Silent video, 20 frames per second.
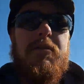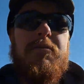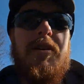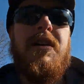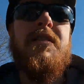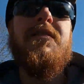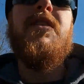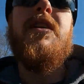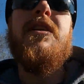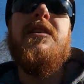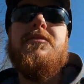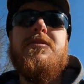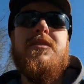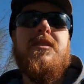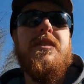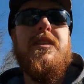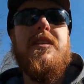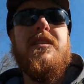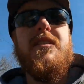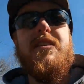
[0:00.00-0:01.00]
Whenever I used to
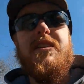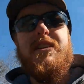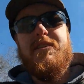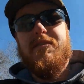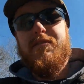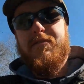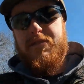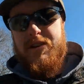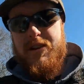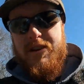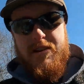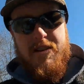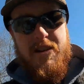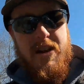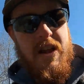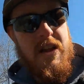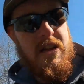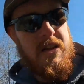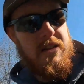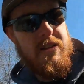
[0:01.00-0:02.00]
deer hunt over here,
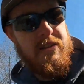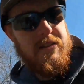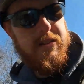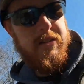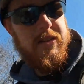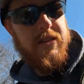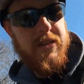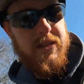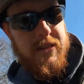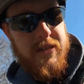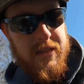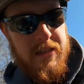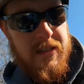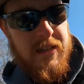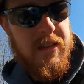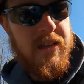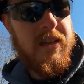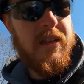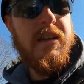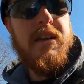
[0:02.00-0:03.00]
I
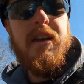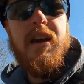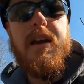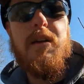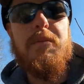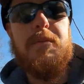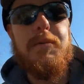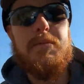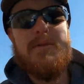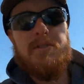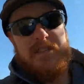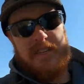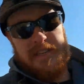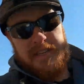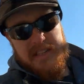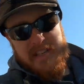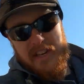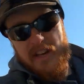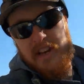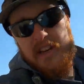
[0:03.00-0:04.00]
remember
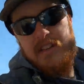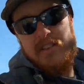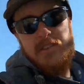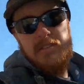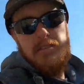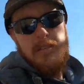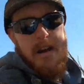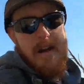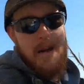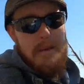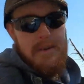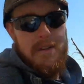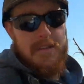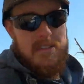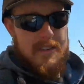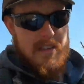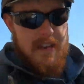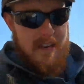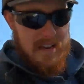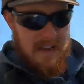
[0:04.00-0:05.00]
seeing tons of
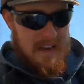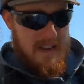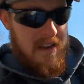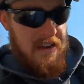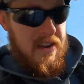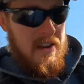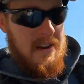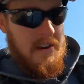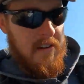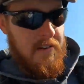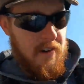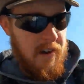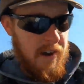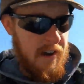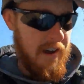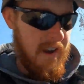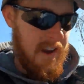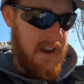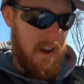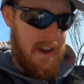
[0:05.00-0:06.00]
rabbits
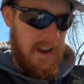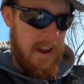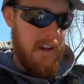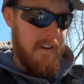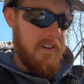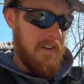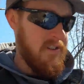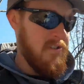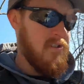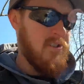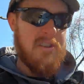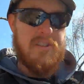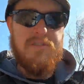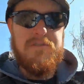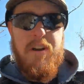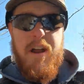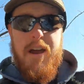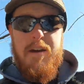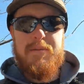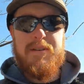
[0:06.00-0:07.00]
running in and out, and there's just
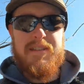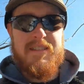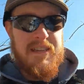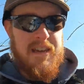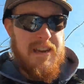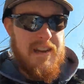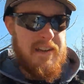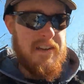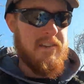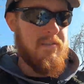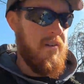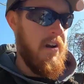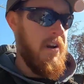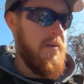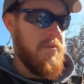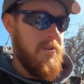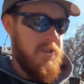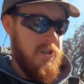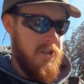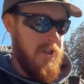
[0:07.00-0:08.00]
rabbit sign and
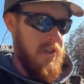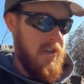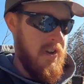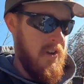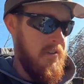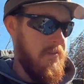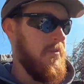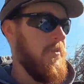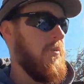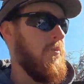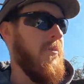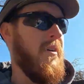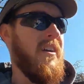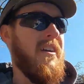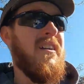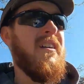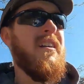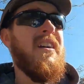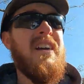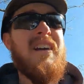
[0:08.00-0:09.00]
rabbit shit
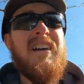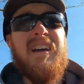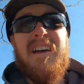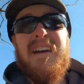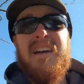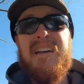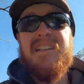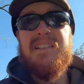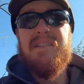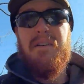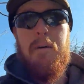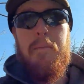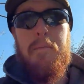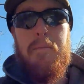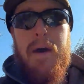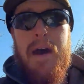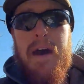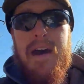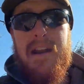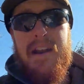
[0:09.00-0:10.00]
everywhere. So I
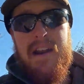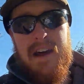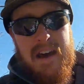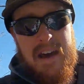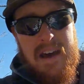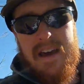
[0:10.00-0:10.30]
bet